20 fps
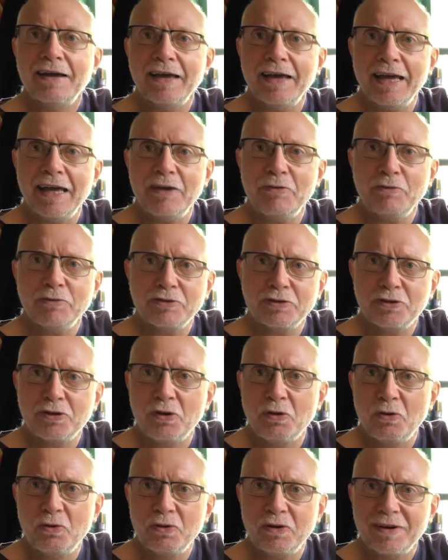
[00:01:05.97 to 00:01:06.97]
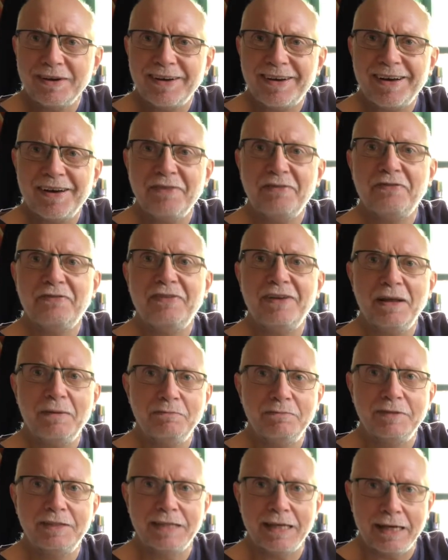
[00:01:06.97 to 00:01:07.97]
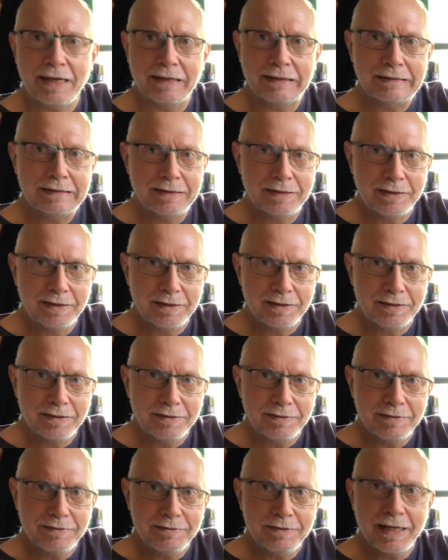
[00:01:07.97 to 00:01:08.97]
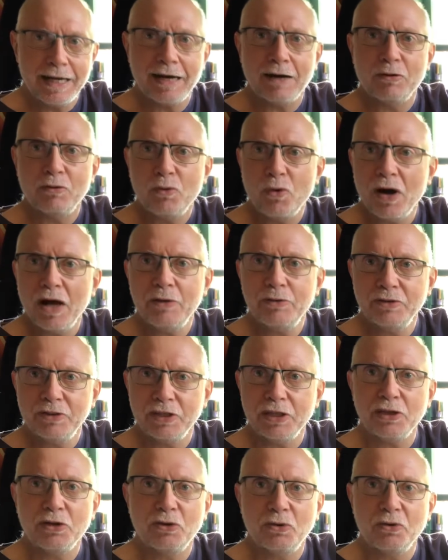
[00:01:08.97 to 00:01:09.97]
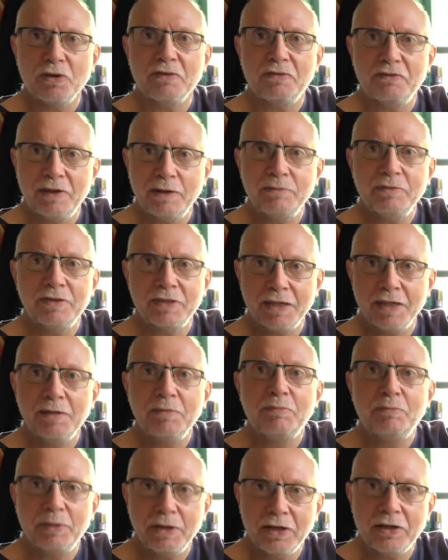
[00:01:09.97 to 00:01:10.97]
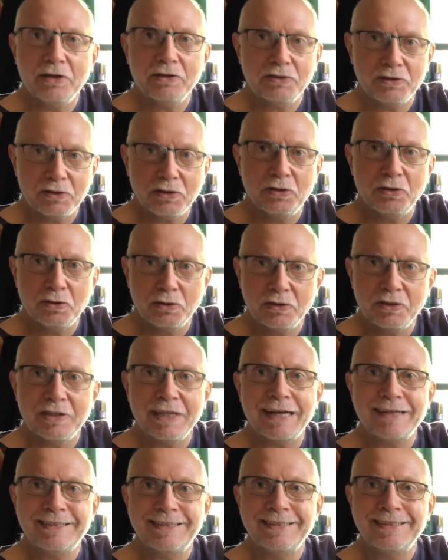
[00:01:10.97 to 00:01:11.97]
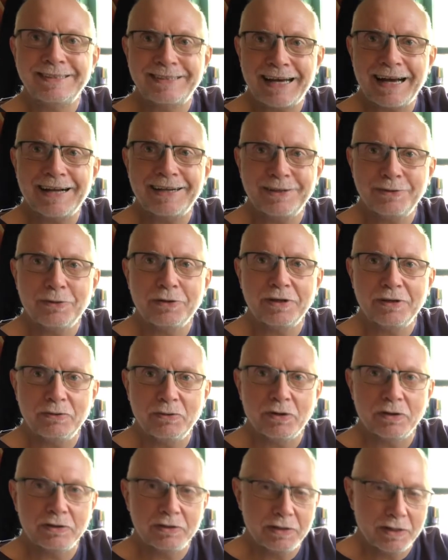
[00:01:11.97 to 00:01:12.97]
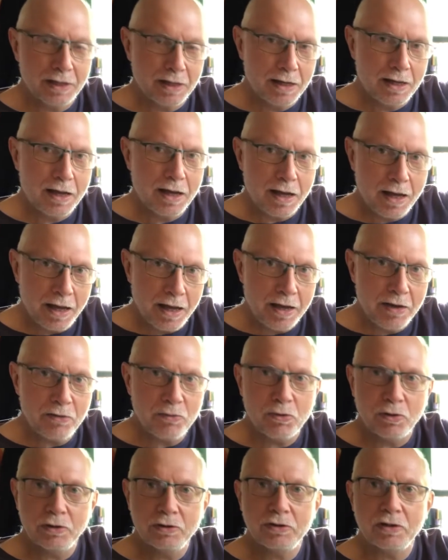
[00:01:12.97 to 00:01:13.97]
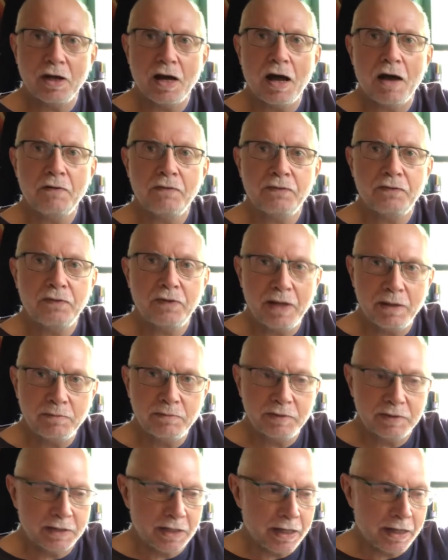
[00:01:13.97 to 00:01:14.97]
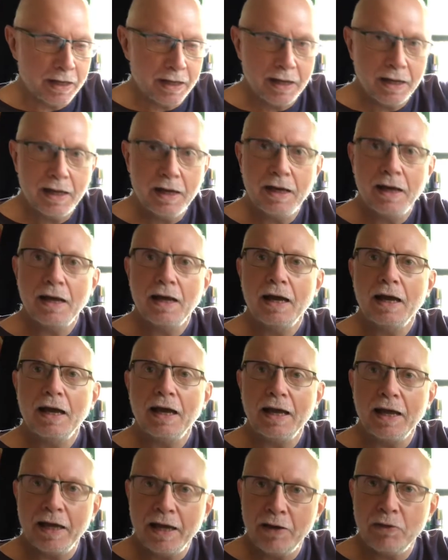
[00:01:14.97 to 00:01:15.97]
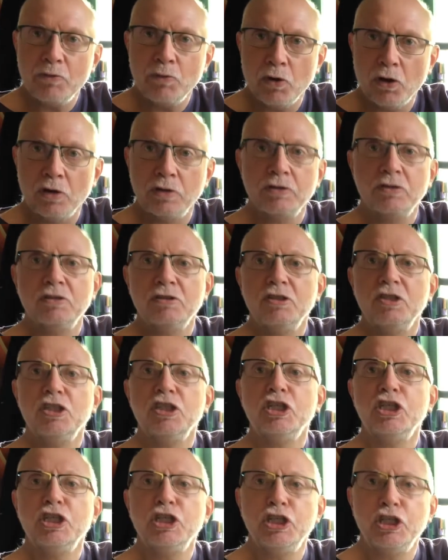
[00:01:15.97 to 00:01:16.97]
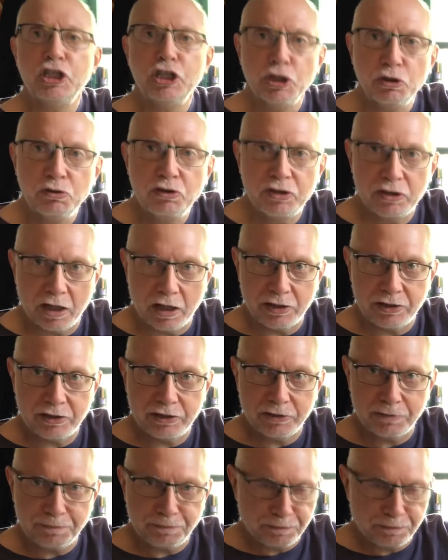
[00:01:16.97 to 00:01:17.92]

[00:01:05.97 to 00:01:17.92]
It was called a flimsy. Now, why was it called a flimsy? Because, of course, that's exactly what it was. It was a flimsy. It was useless.